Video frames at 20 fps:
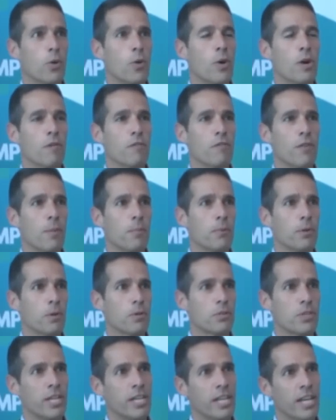going from,
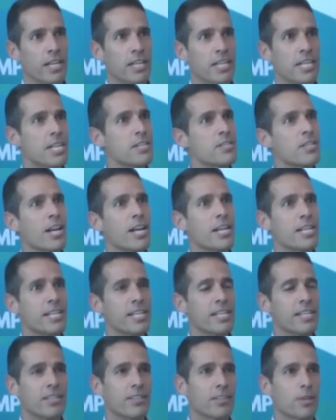you could say, an initial
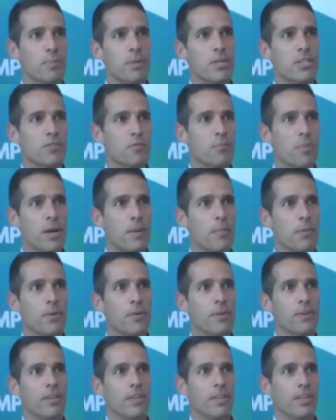idea on a piece of
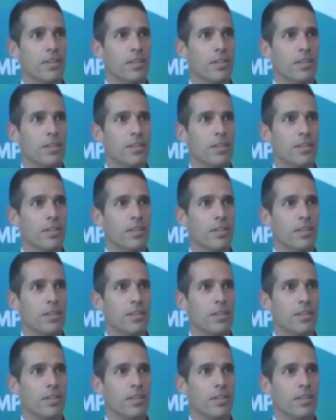paper